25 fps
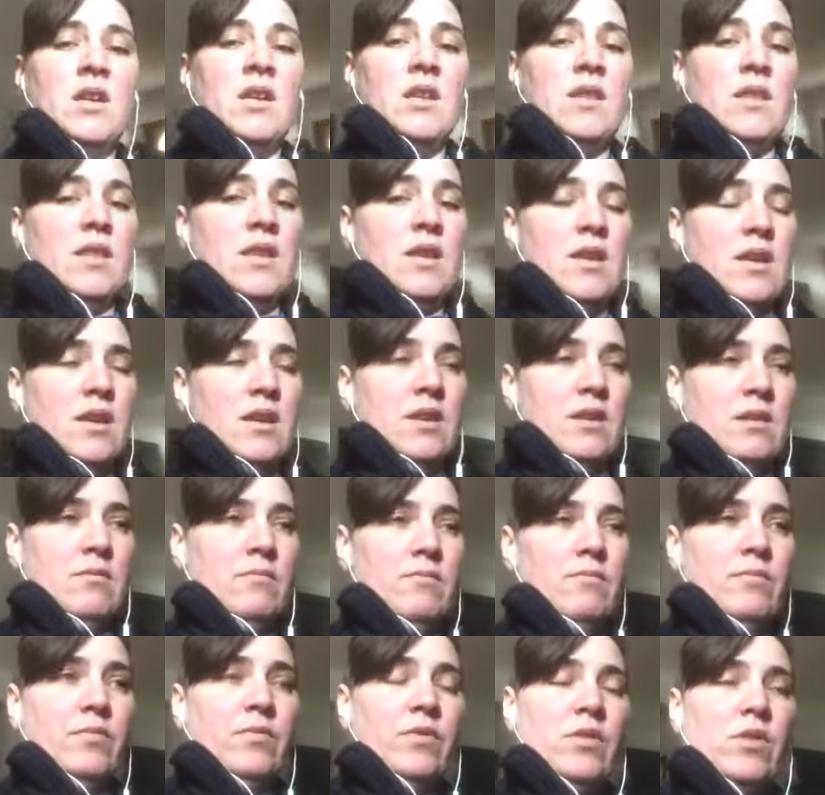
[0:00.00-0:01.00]
that
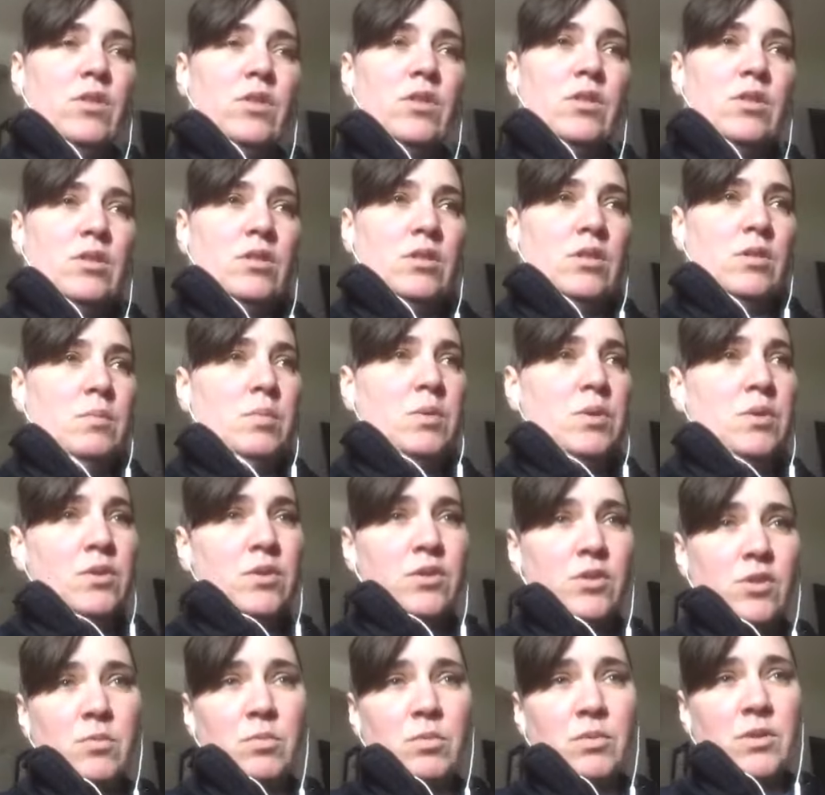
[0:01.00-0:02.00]
the computer's
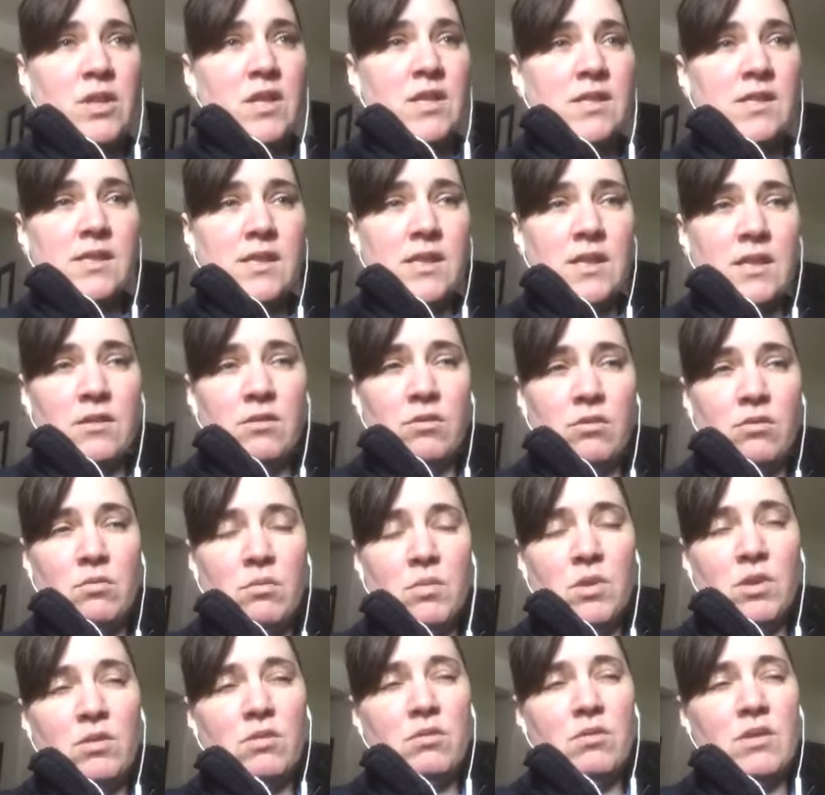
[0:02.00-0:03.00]
opening in standalone
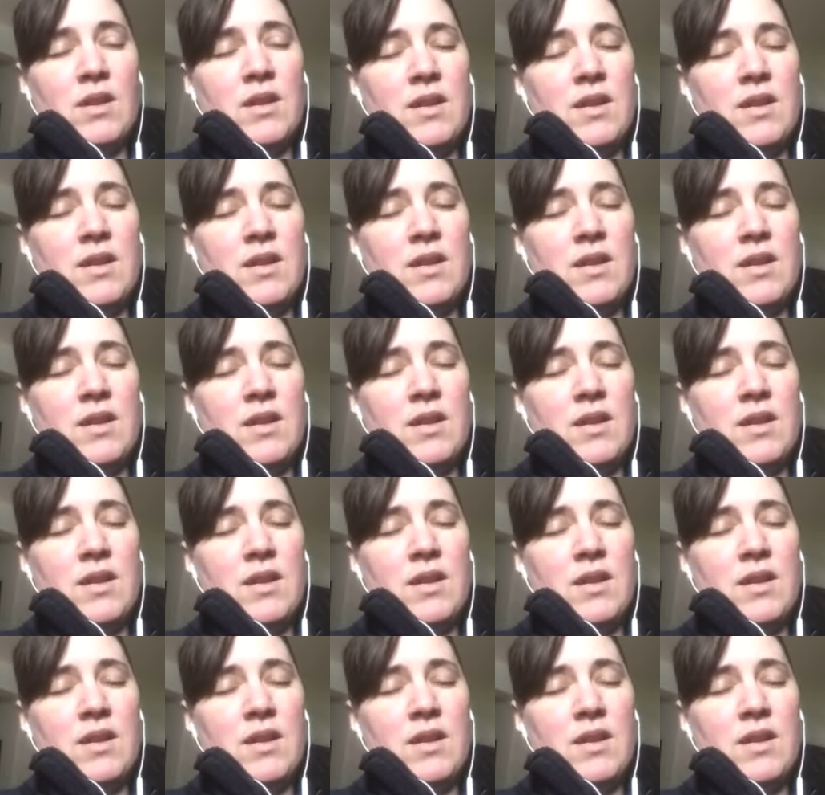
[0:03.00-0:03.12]
mode